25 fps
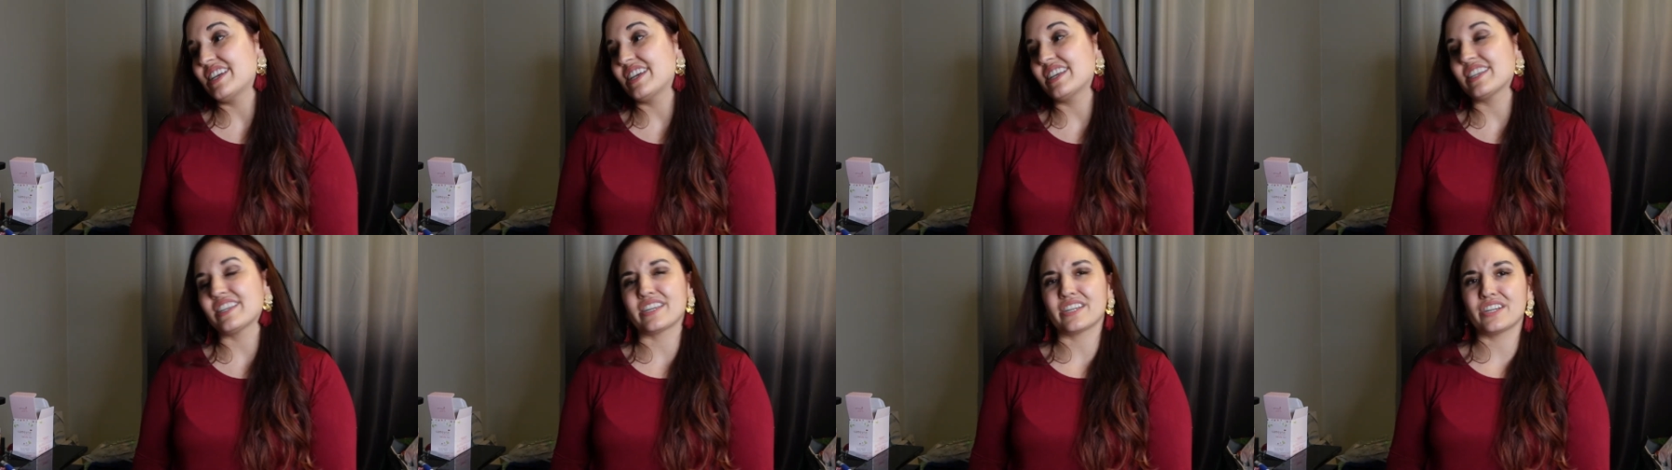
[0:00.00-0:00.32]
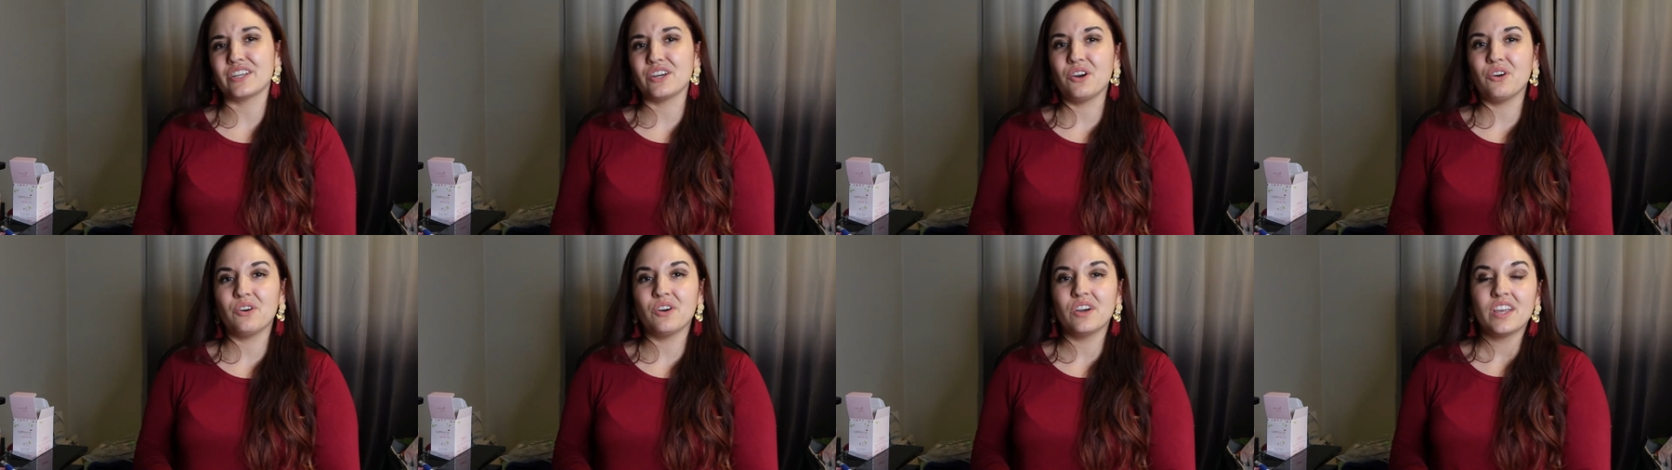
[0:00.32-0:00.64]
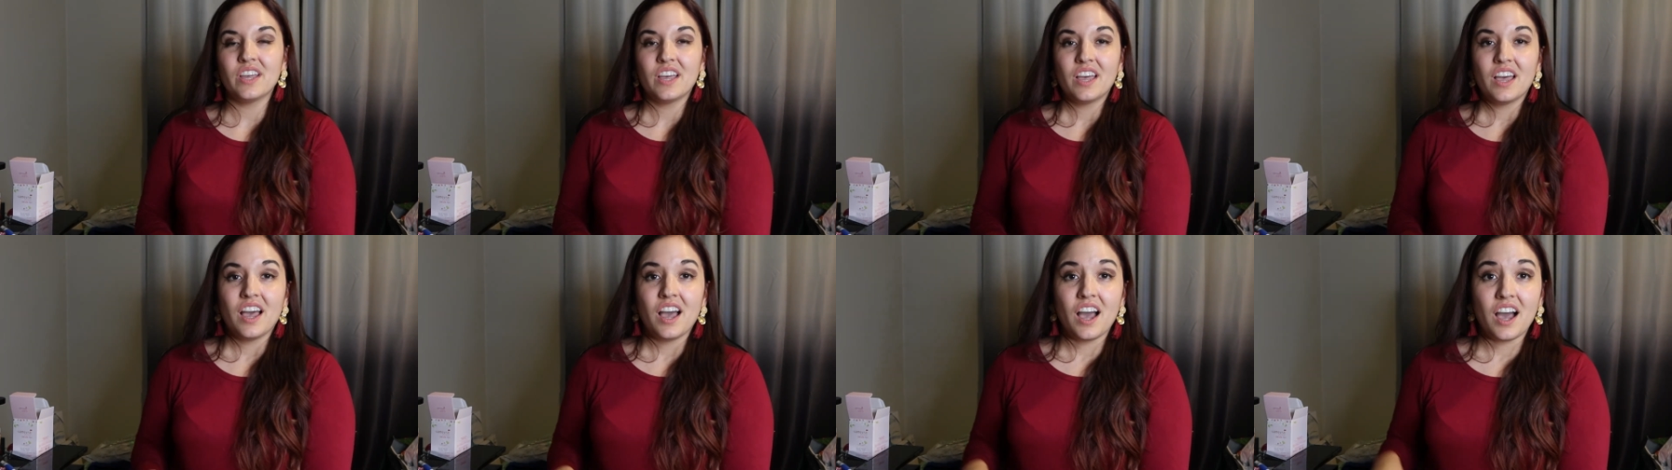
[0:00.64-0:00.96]
Because I know
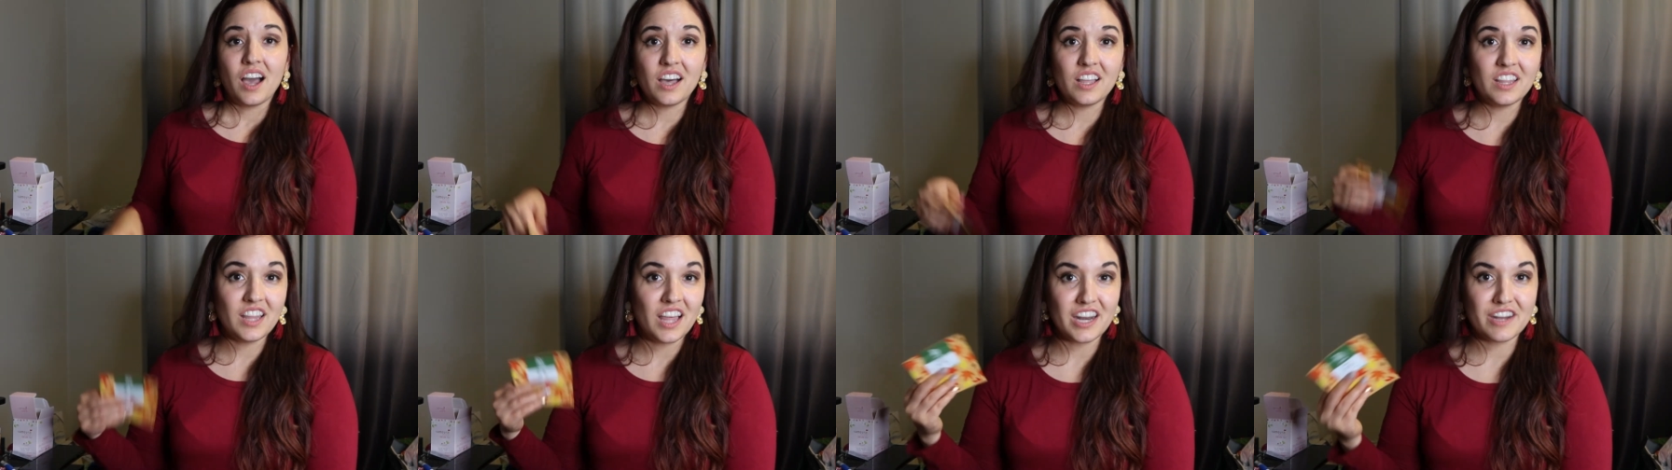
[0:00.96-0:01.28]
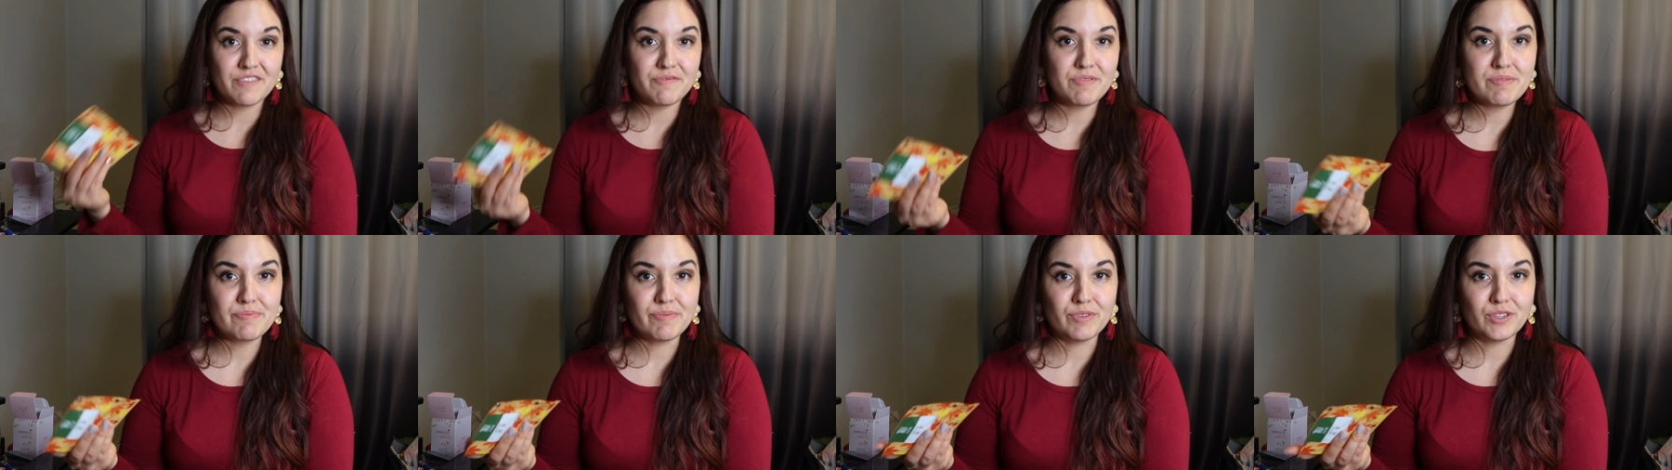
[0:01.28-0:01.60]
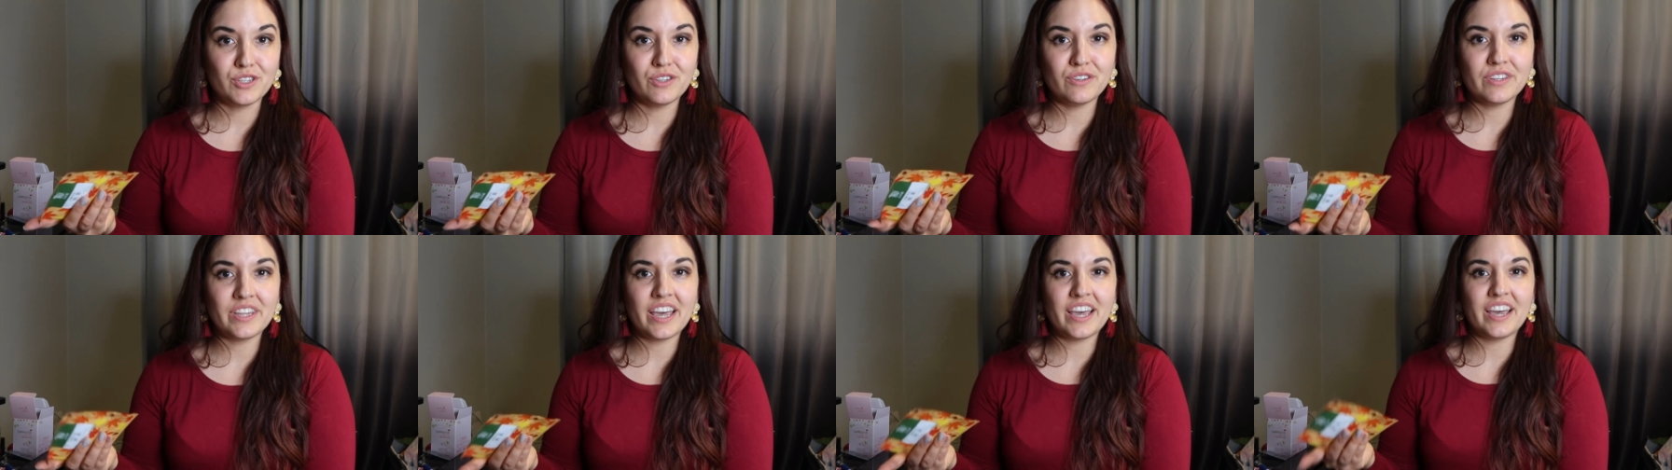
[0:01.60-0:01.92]
a lot of
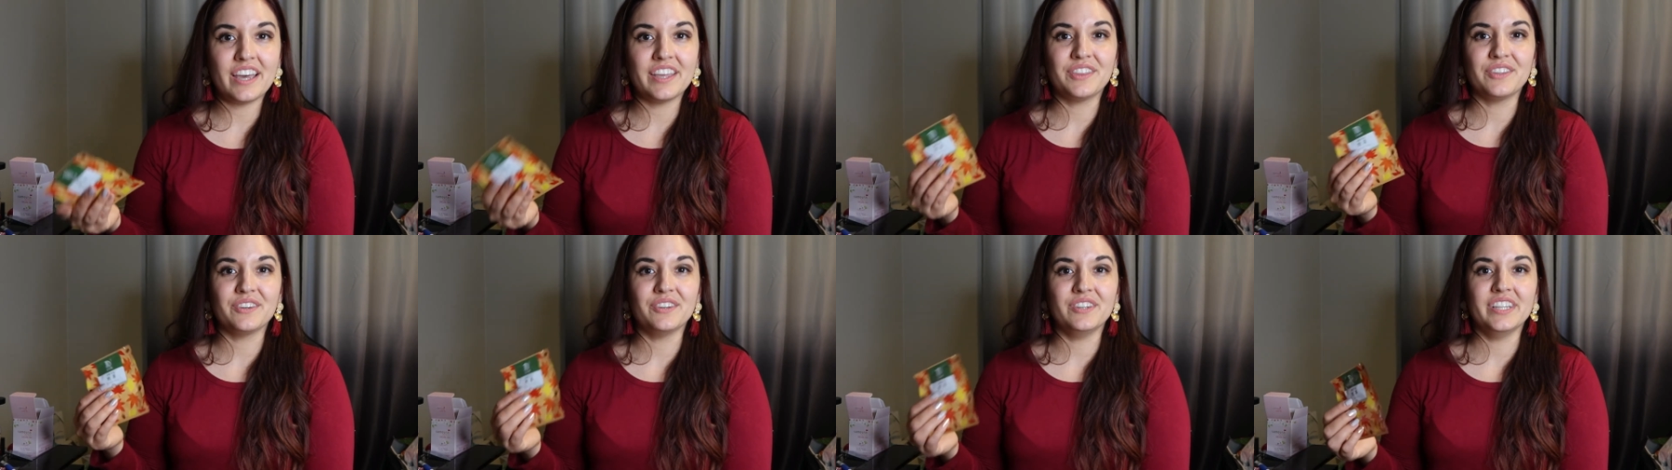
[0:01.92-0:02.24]
people do that.